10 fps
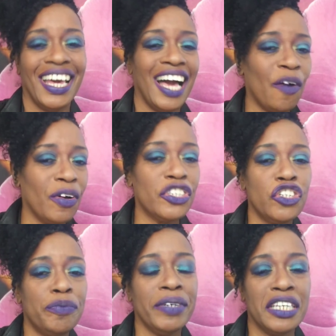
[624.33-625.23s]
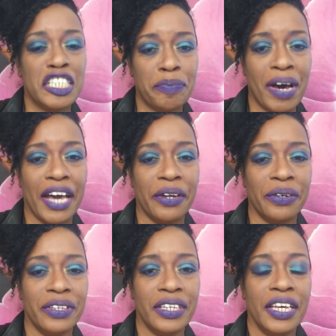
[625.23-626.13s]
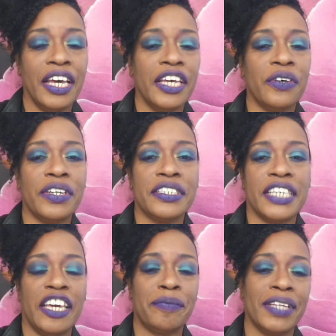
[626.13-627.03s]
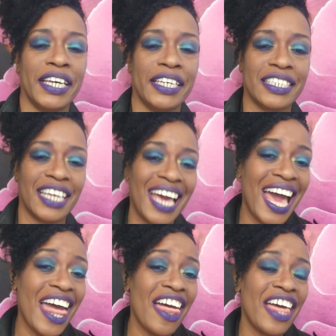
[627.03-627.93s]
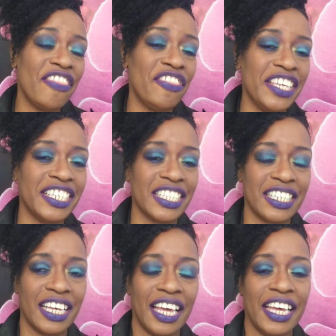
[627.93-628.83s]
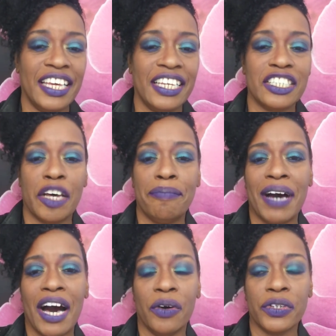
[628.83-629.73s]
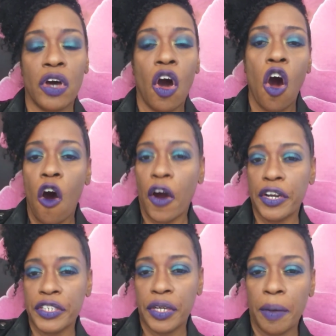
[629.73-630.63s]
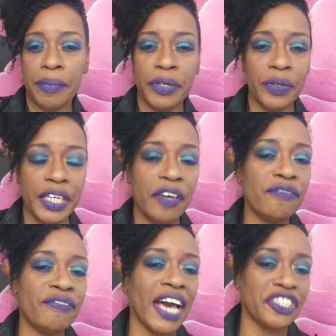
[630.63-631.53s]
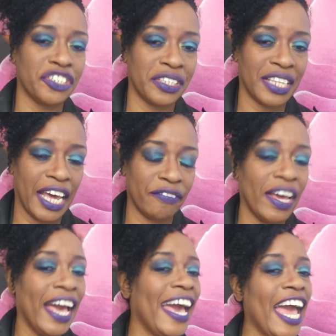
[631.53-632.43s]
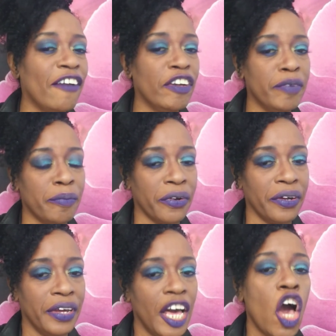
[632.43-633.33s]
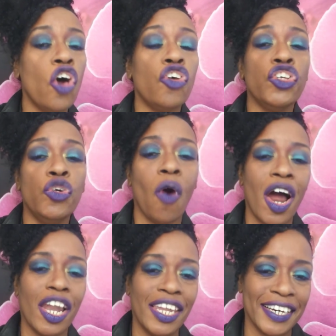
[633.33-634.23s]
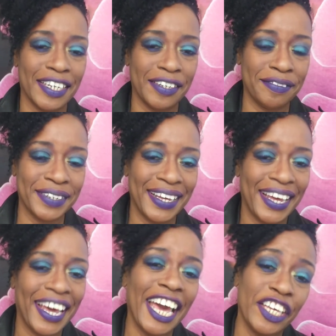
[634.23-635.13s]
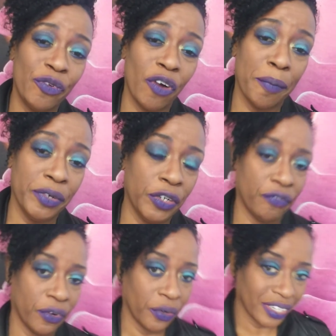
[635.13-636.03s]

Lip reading: I want you to be inspired. You're in a safe place. This is about art, beauty, fashion, life. And remember, you are loved and you are beautiful